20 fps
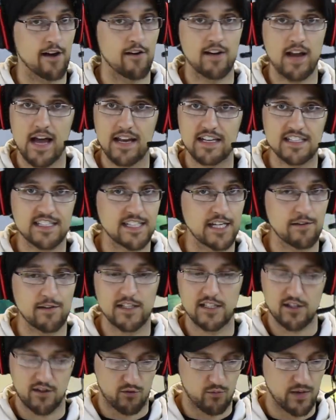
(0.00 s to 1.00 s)
They are not a
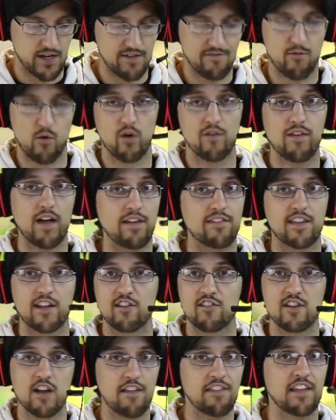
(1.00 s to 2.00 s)
Series 3, 4, 5.
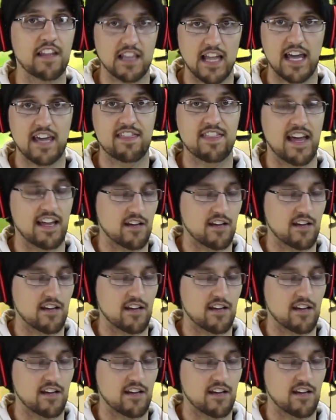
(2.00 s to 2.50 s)
They're nothing like